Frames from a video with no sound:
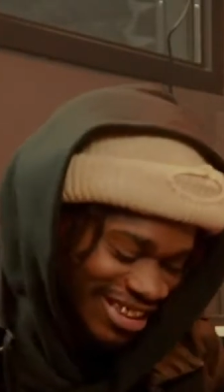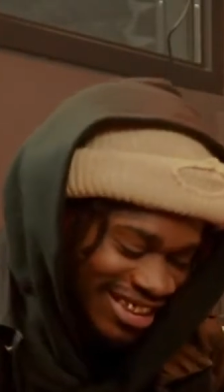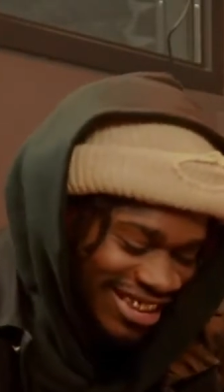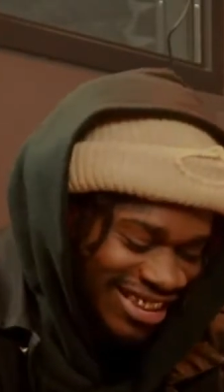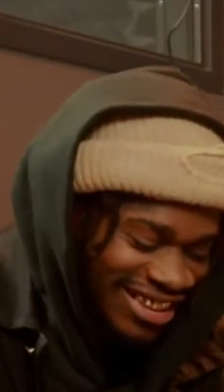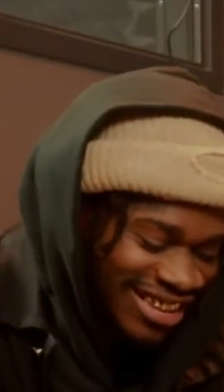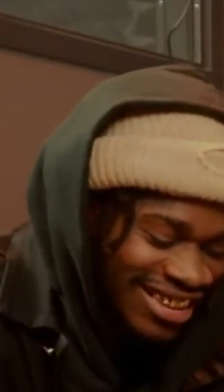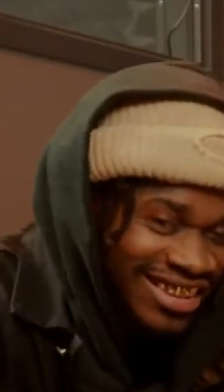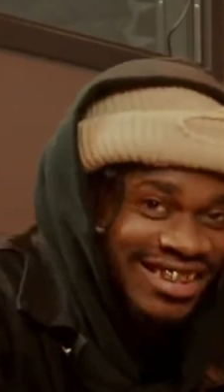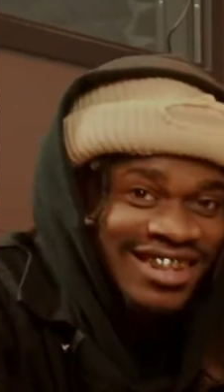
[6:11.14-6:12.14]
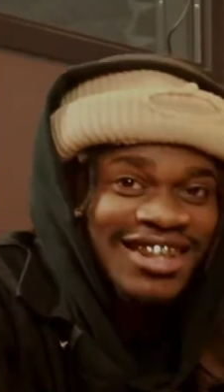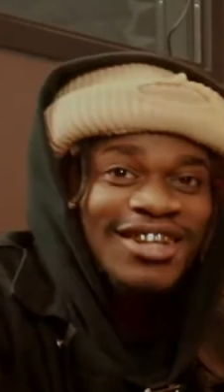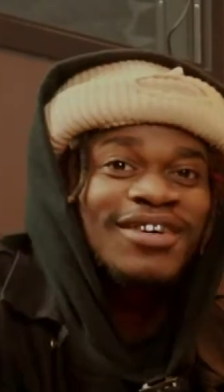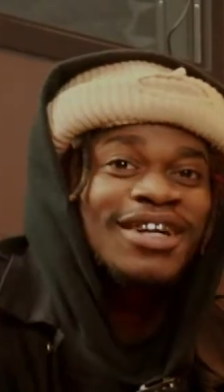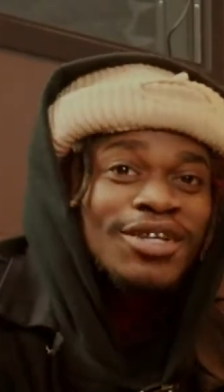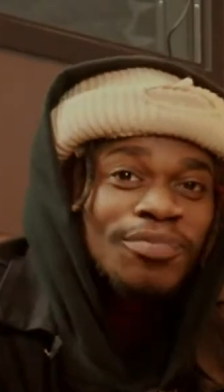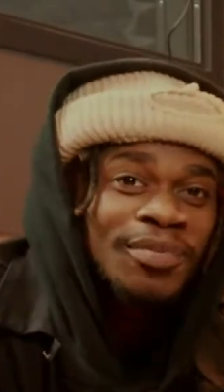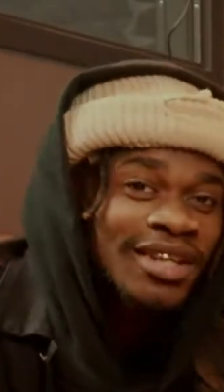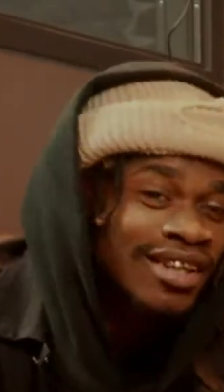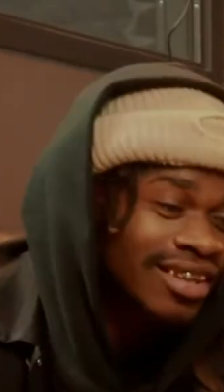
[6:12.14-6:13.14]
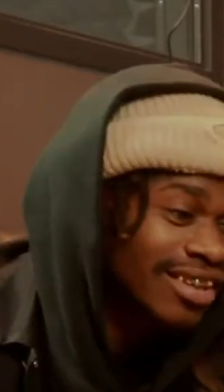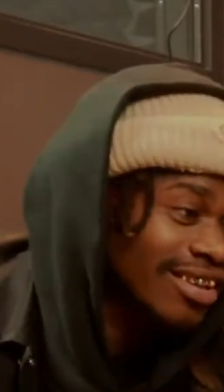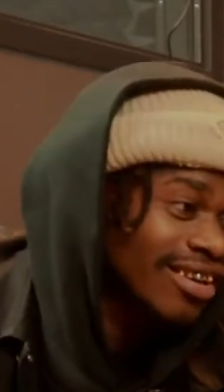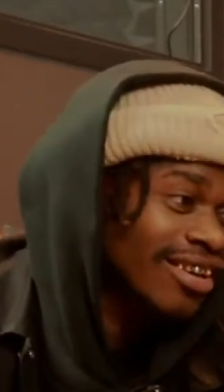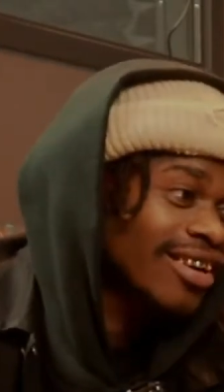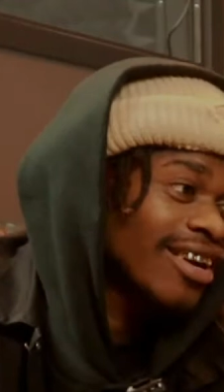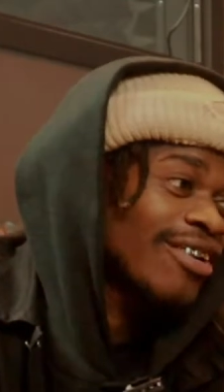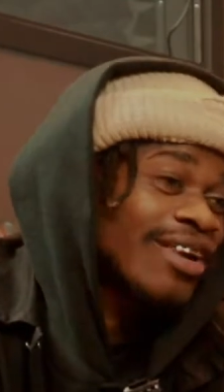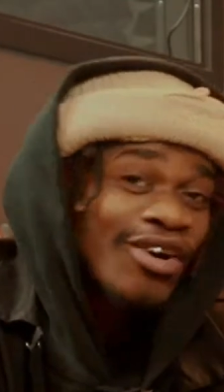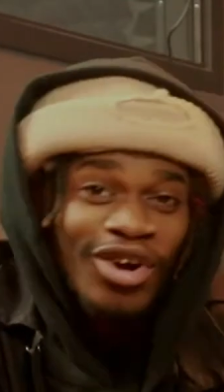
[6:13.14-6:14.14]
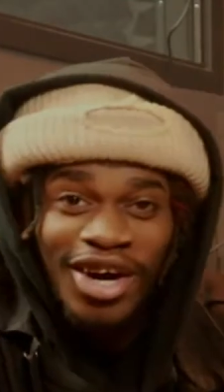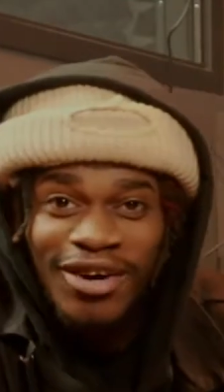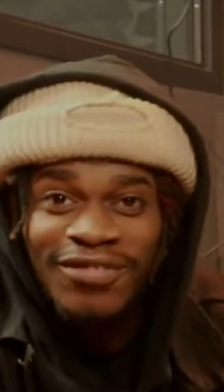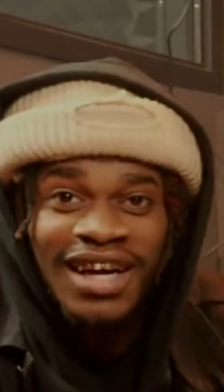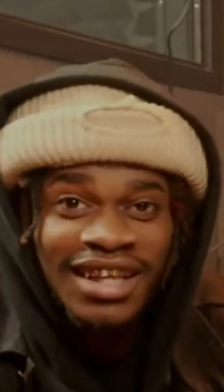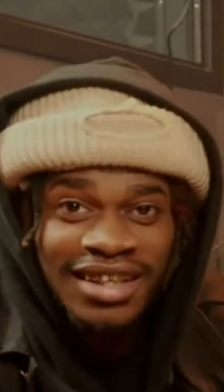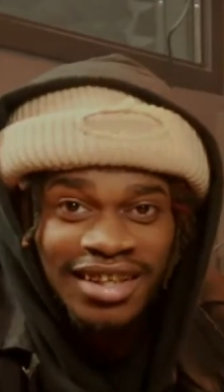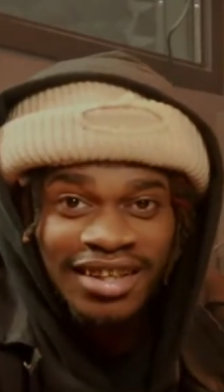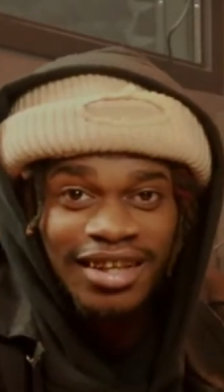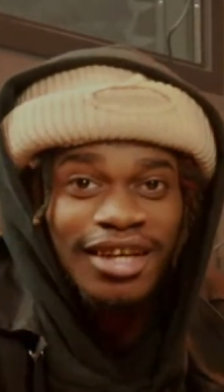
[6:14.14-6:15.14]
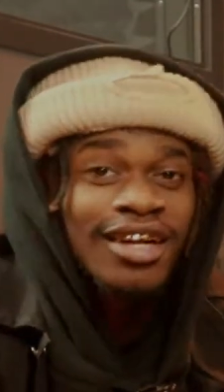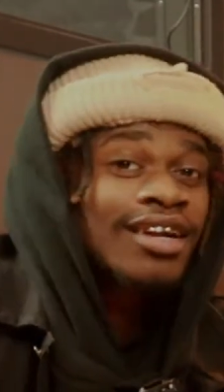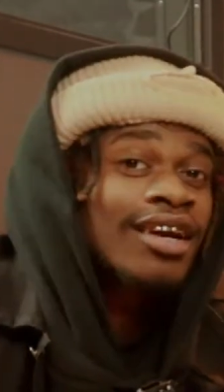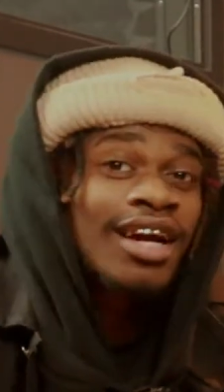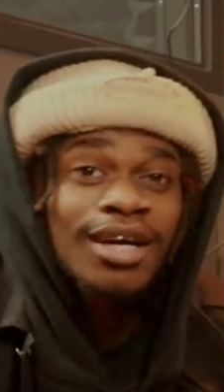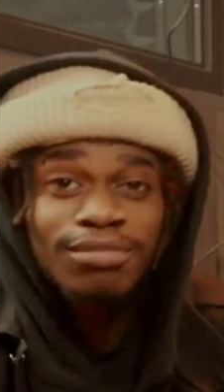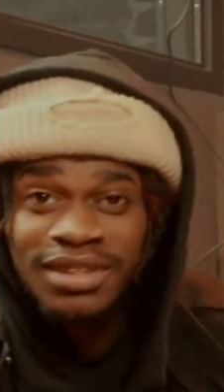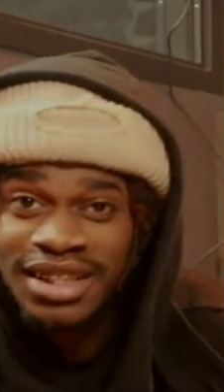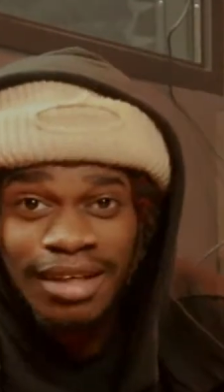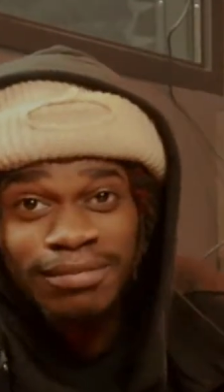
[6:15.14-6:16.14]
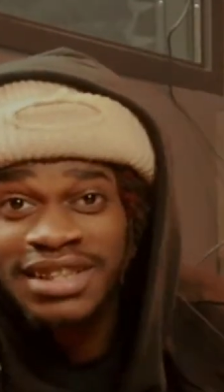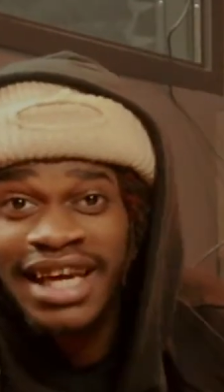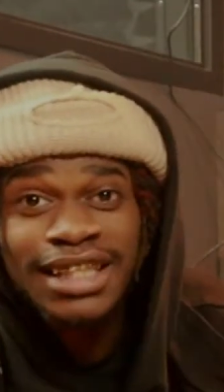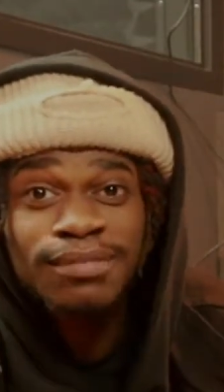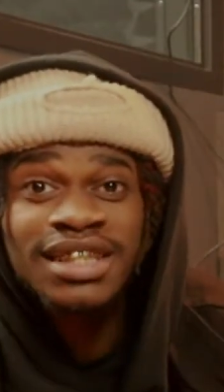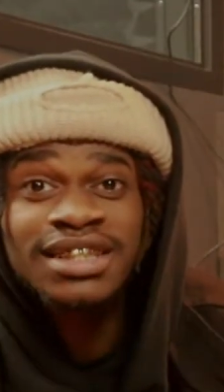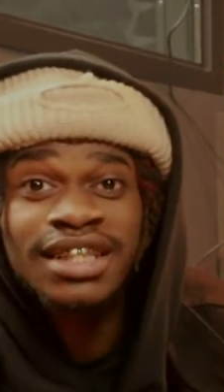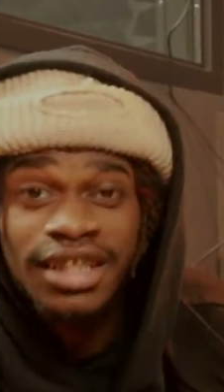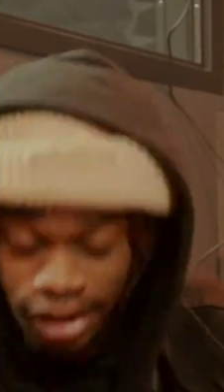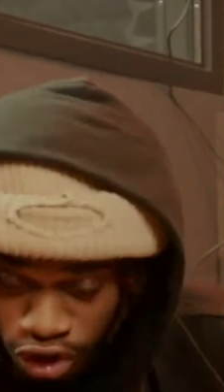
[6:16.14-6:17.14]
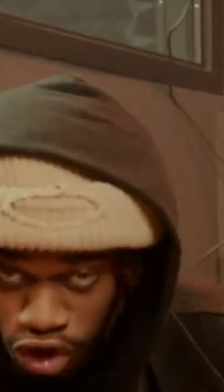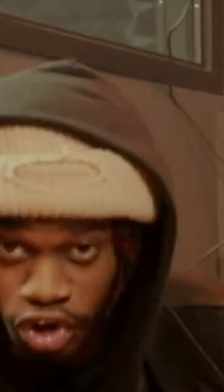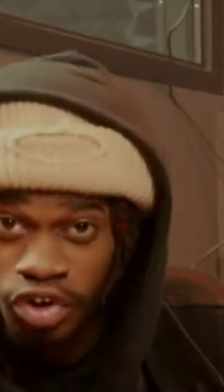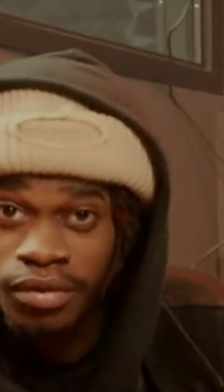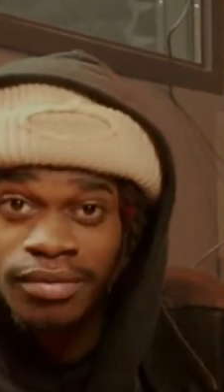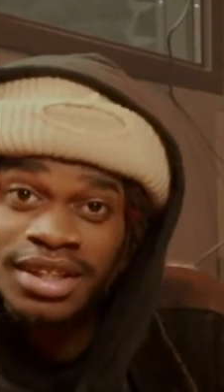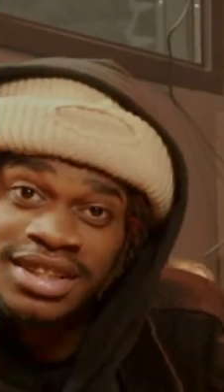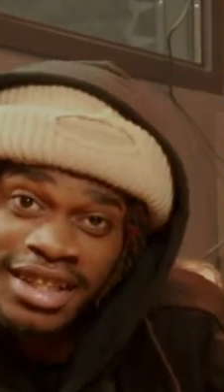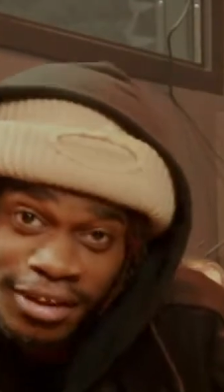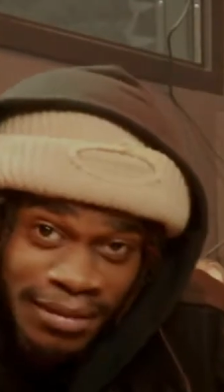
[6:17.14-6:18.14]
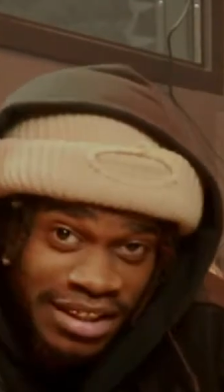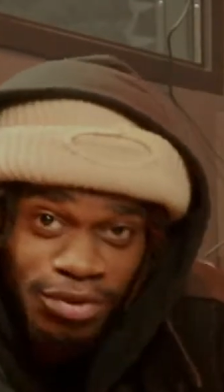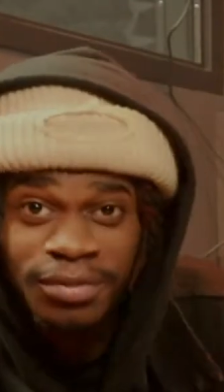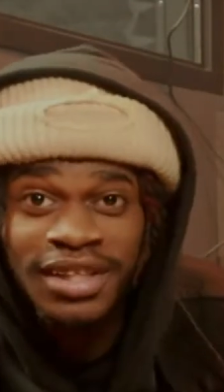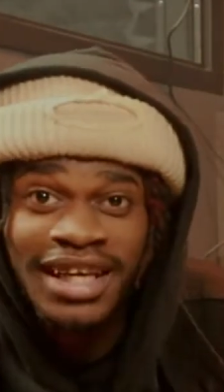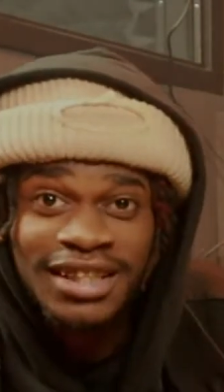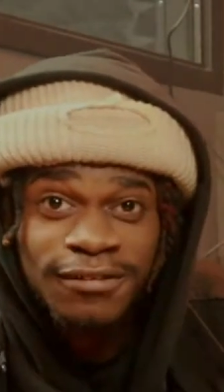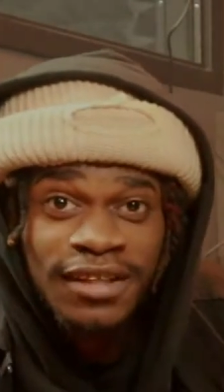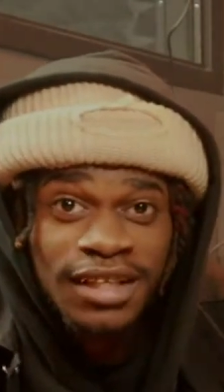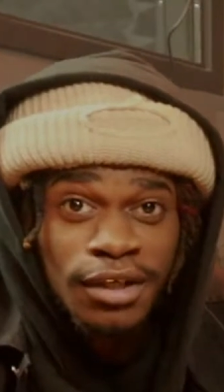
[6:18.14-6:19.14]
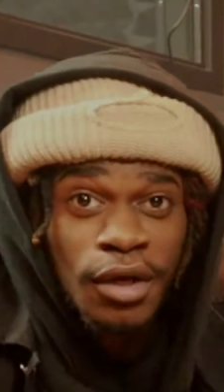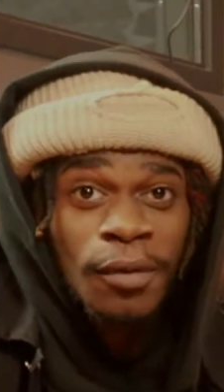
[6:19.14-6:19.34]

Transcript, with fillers: with uh, look my EP coming out called Valley. I'm ch I'm changing my shit soon. I change my shit with to Cash Valley.